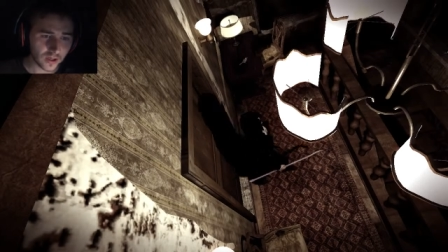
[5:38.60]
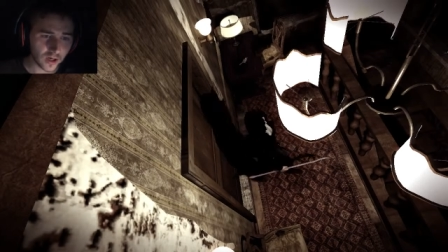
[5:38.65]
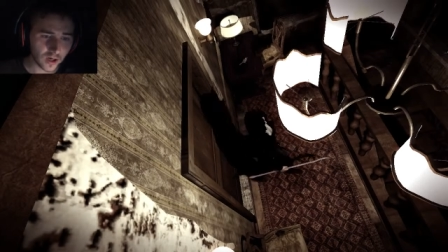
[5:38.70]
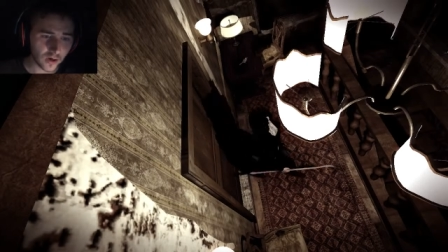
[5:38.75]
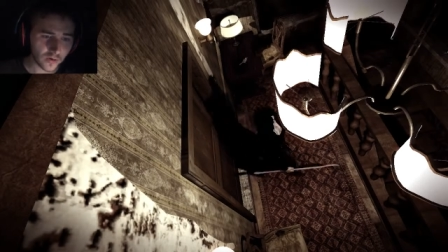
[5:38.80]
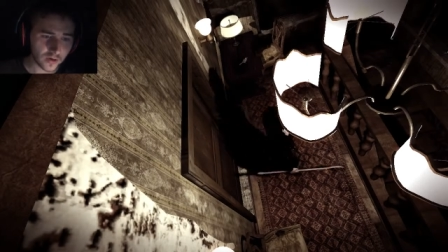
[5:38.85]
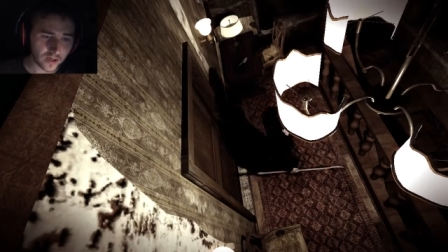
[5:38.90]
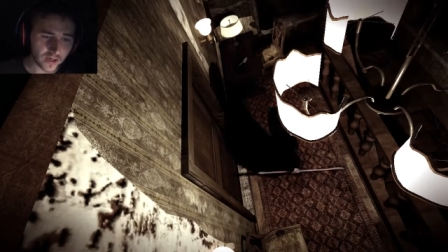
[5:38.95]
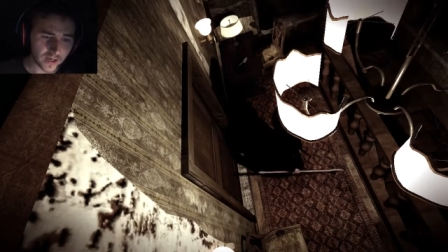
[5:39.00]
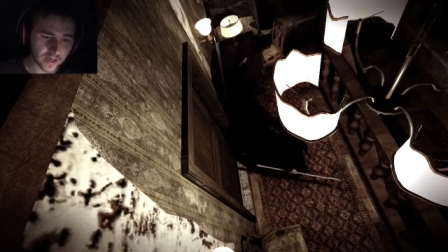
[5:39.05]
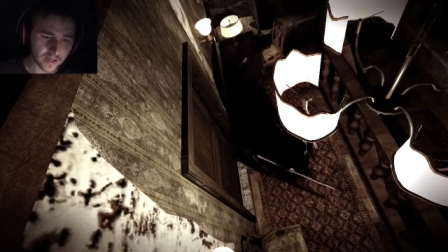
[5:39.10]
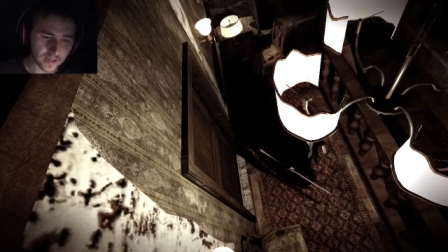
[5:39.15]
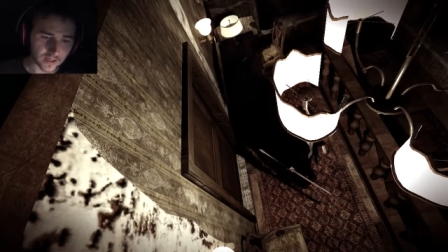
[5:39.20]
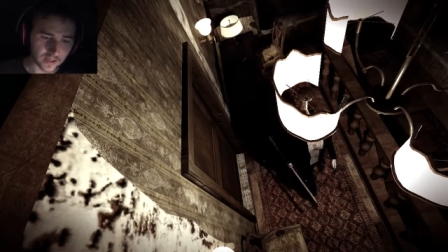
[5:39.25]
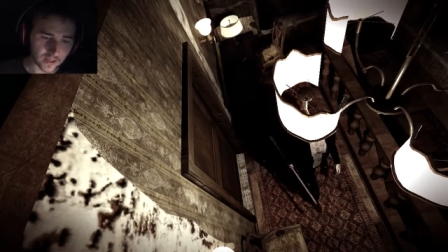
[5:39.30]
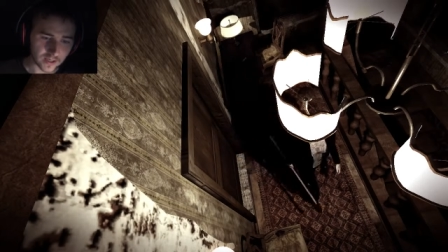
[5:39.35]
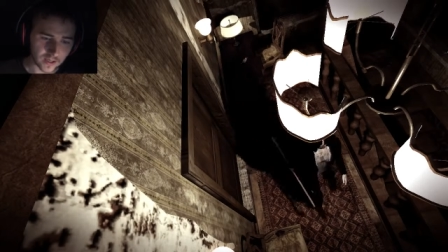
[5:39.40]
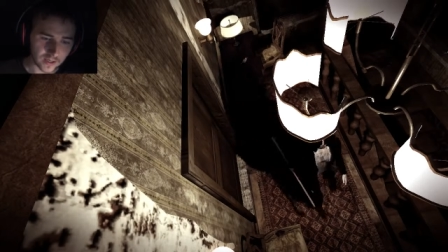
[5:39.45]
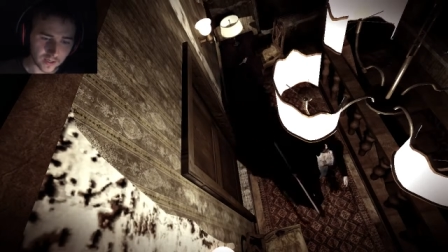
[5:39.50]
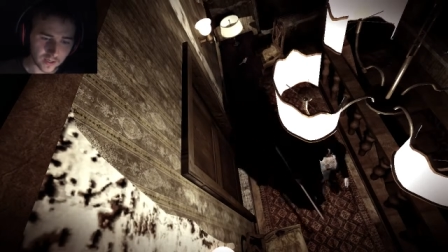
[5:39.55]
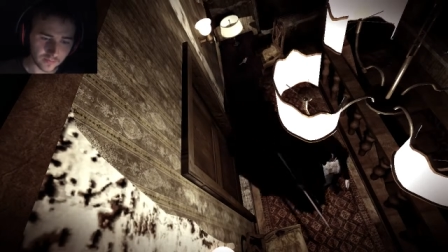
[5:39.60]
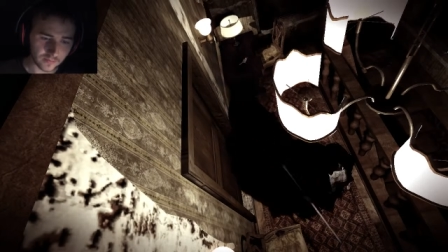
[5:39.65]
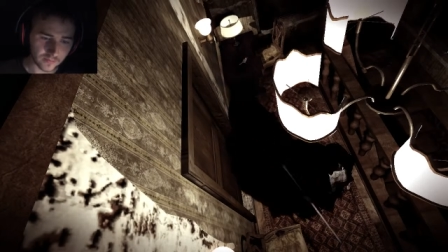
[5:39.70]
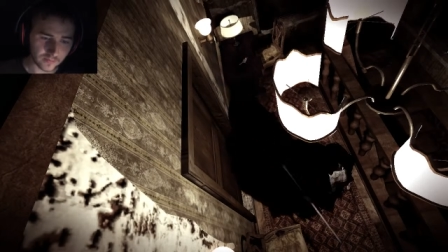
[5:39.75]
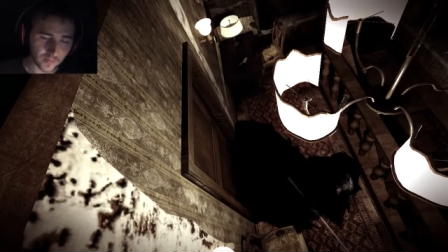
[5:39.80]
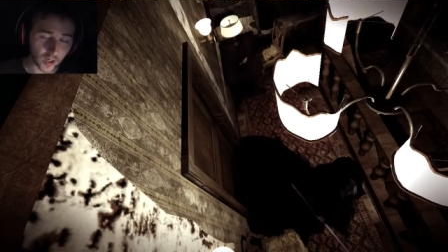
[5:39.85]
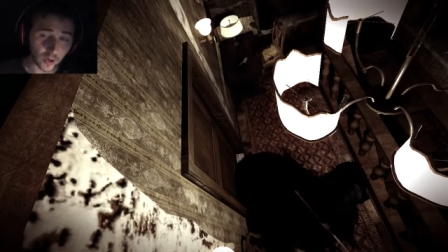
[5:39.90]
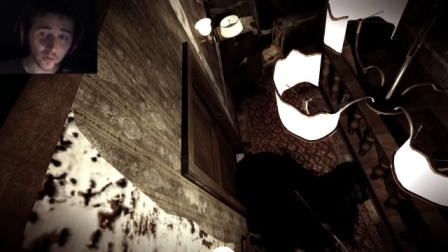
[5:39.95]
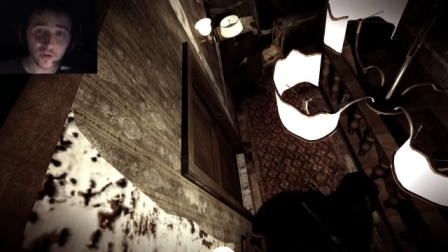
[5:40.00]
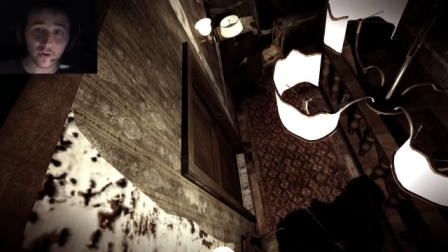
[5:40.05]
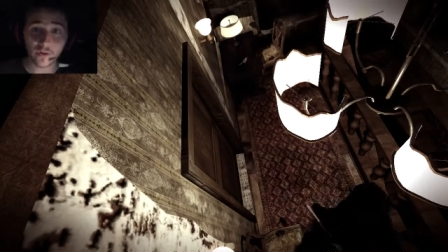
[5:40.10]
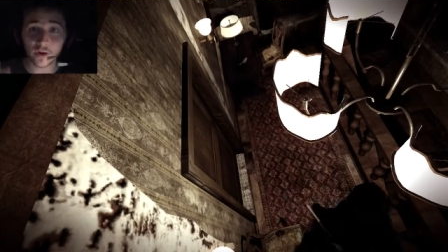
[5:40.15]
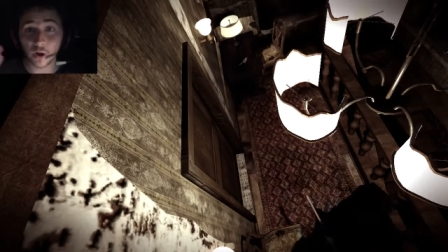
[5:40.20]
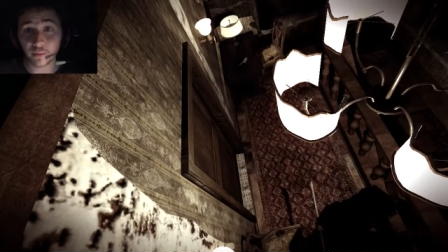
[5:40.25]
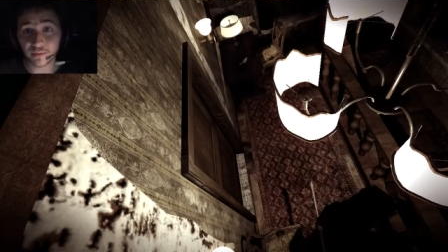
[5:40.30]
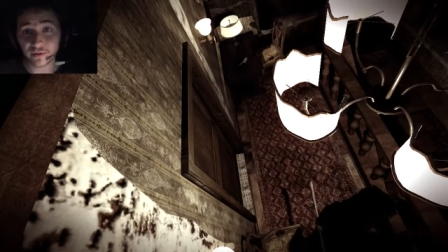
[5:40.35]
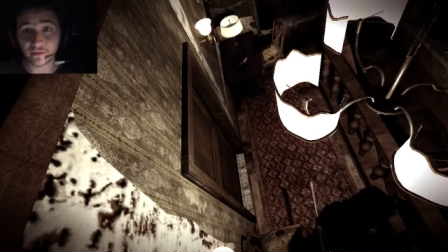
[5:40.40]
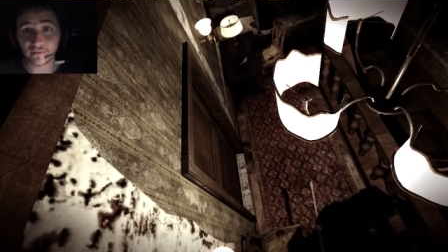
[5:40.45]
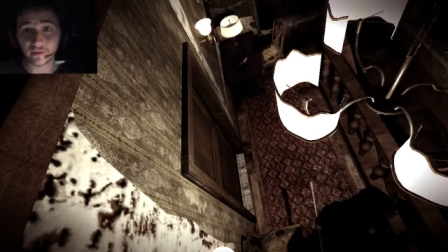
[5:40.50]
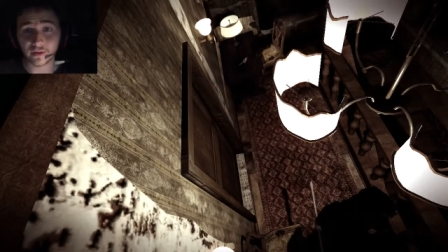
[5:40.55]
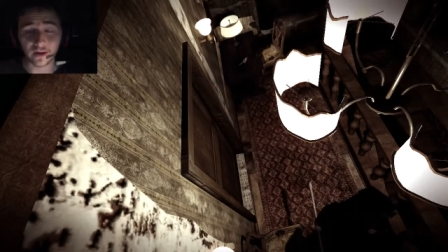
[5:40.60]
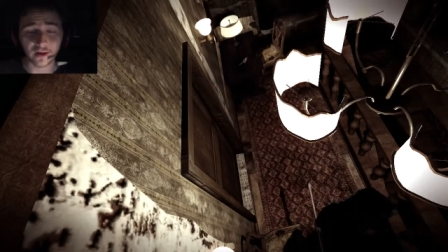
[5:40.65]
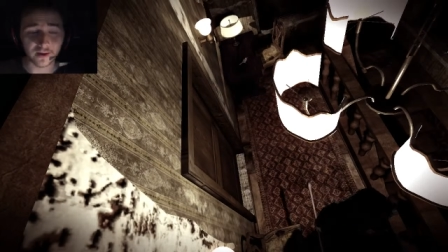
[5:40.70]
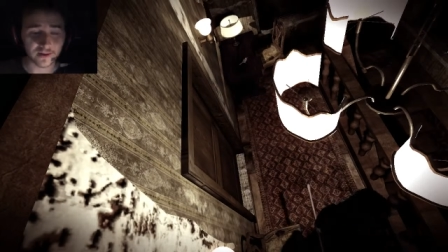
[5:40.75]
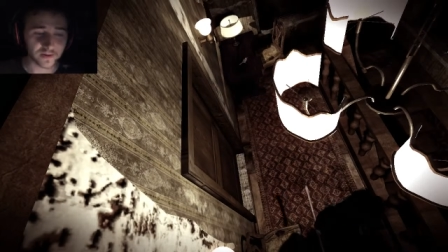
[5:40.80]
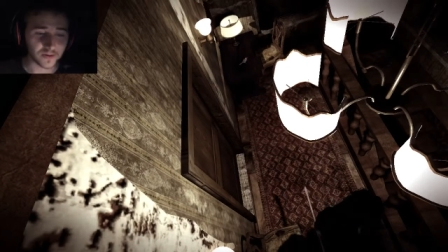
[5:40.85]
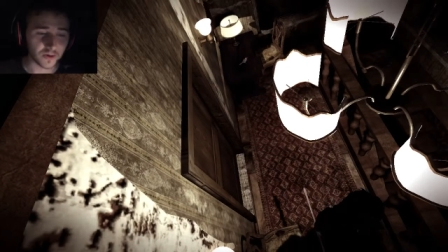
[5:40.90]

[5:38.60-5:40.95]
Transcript: Okay, um, also helps if you like